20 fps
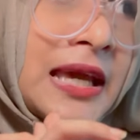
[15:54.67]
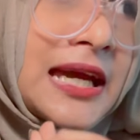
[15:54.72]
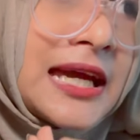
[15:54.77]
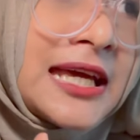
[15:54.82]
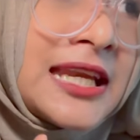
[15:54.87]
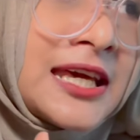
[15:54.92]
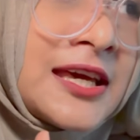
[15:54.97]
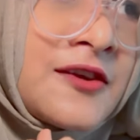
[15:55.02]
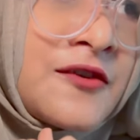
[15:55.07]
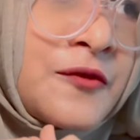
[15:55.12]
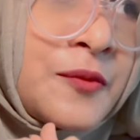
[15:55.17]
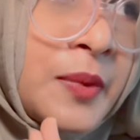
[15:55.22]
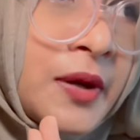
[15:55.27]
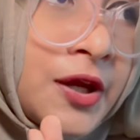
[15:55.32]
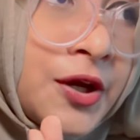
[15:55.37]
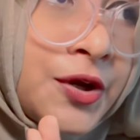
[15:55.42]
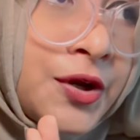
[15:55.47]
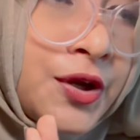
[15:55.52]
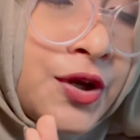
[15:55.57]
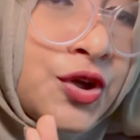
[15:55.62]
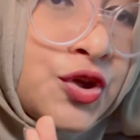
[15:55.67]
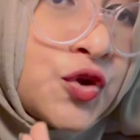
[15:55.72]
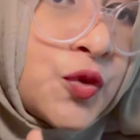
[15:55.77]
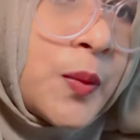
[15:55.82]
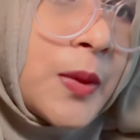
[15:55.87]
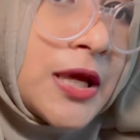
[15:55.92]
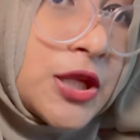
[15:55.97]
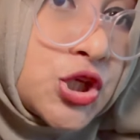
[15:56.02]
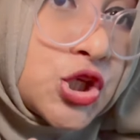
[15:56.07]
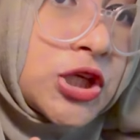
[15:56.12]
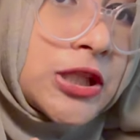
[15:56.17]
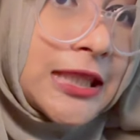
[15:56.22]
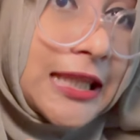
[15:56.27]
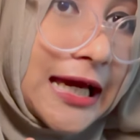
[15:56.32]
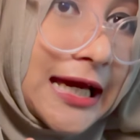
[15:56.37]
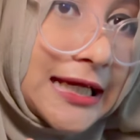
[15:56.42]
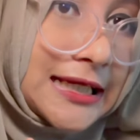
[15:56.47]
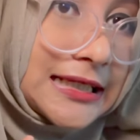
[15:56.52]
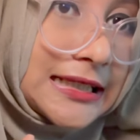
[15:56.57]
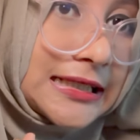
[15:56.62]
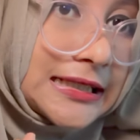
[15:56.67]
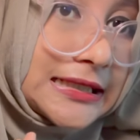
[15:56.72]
it is better to mention that.